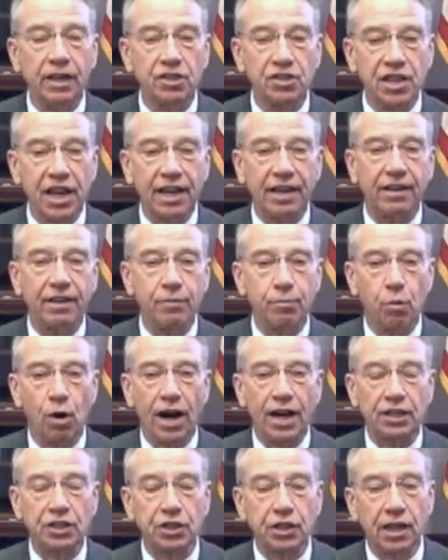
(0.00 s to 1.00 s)
executive
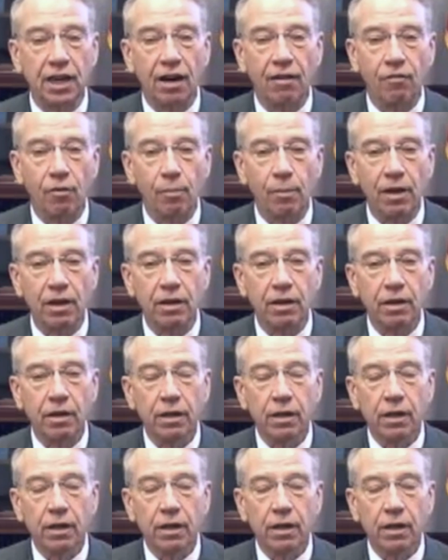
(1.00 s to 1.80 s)
branch of government